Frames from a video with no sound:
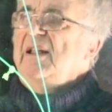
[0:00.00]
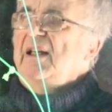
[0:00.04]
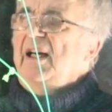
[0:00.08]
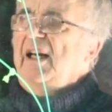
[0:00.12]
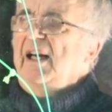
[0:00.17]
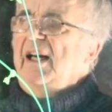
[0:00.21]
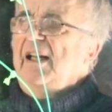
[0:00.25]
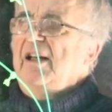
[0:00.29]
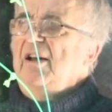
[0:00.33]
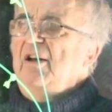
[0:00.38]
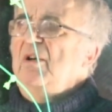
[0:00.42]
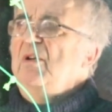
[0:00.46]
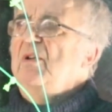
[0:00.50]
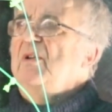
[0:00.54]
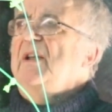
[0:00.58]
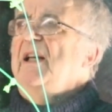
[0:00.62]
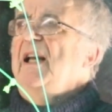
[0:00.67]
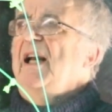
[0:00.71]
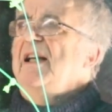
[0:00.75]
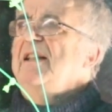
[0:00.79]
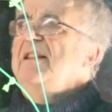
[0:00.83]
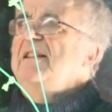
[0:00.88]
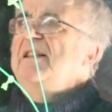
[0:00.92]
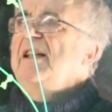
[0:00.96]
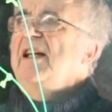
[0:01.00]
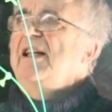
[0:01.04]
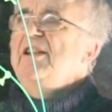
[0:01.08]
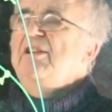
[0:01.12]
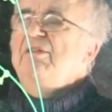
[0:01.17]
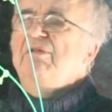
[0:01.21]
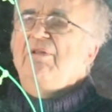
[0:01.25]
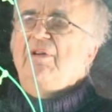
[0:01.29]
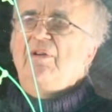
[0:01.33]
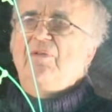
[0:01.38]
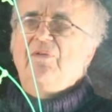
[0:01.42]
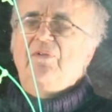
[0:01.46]
and look at
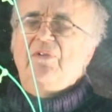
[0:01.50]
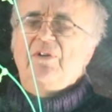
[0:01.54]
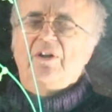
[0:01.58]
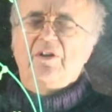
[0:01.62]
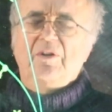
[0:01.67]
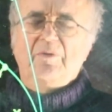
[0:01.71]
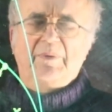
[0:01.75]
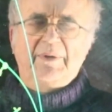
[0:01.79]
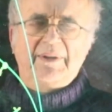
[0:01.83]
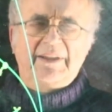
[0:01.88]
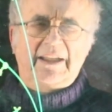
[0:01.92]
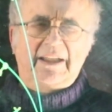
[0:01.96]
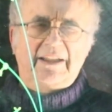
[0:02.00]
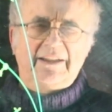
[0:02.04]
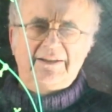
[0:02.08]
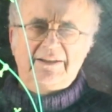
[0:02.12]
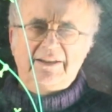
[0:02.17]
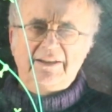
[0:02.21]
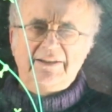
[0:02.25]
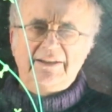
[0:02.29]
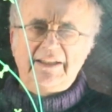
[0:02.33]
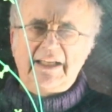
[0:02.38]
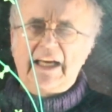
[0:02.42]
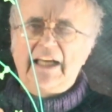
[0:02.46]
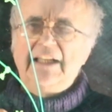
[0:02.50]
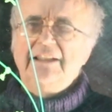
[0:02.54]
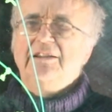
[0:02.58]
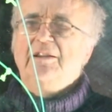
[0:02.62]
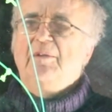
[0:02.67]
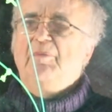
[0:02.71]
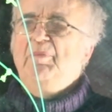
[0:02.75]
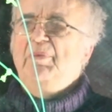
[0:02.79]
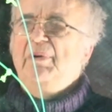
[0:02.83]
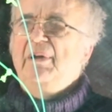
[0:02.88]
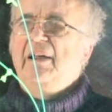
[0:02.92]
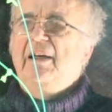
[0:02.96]
data envelope analysis as
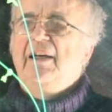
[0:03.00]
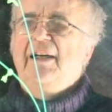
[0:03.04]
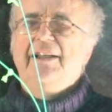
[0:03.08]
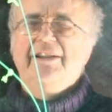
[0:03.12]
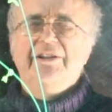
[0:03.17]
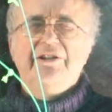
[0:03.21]
applied